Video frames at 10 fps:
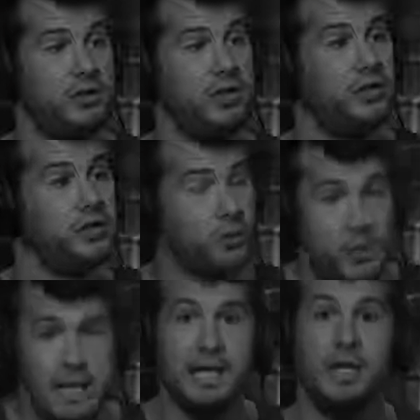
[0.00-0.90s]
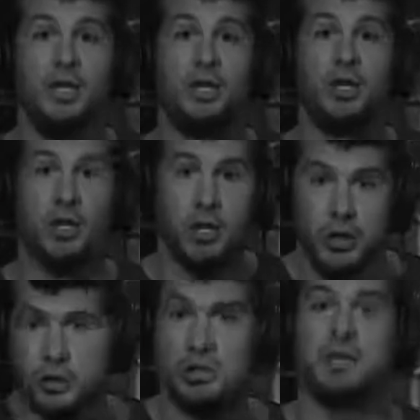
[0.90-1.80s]
There are three
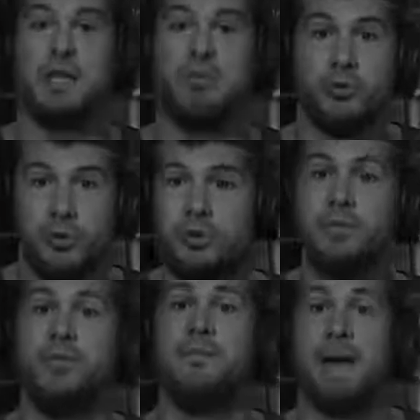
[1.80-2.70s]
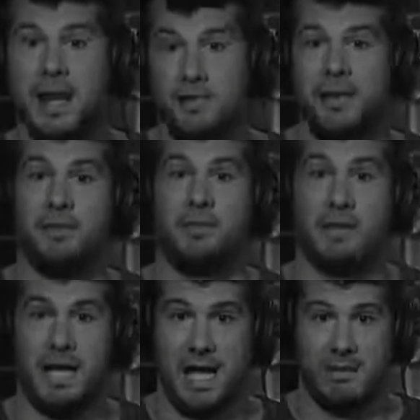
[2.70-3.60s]
conclusively proven benefits
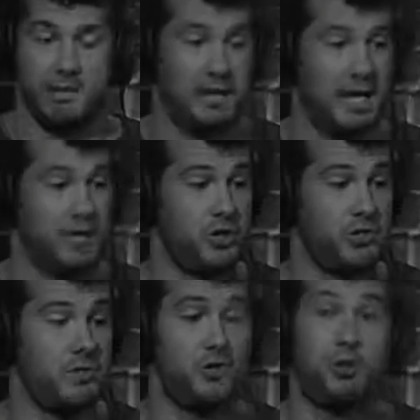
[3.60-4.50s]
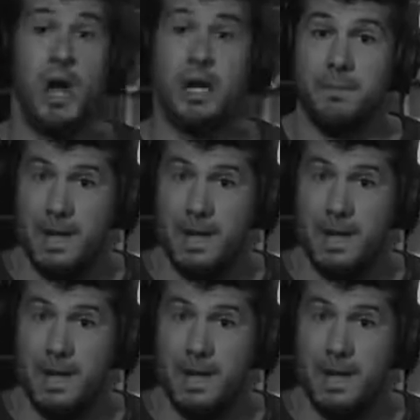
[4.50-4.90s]
from cannabis, okay? Treatment of chronic